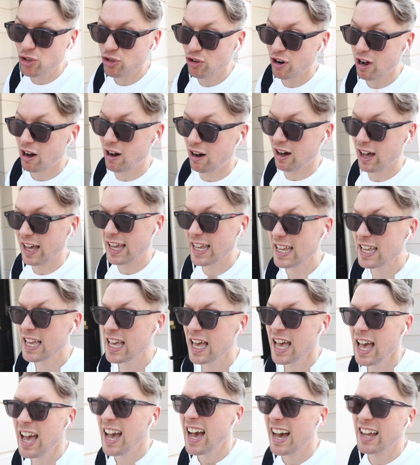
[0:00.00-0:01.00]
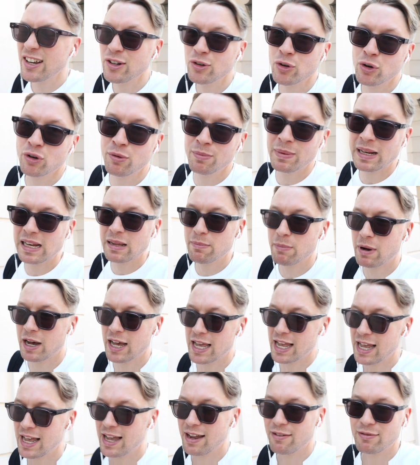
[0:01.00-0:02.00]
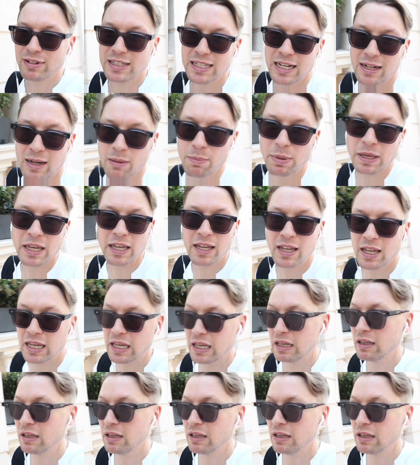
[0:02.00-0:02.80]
dry, and normally my hair is like a big